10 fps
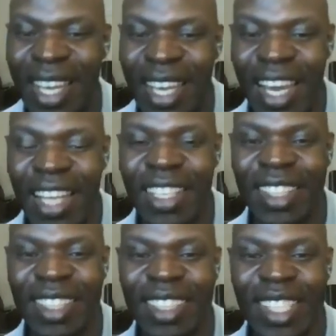at
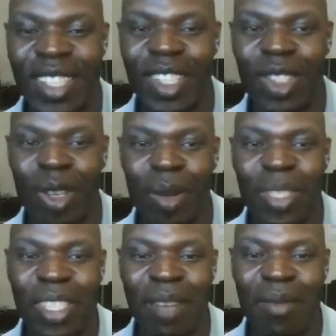least that's their job.
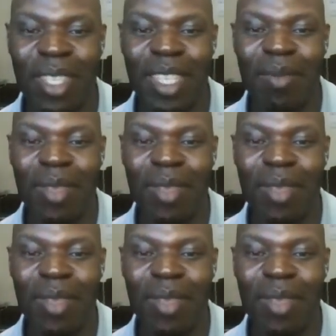It's something they've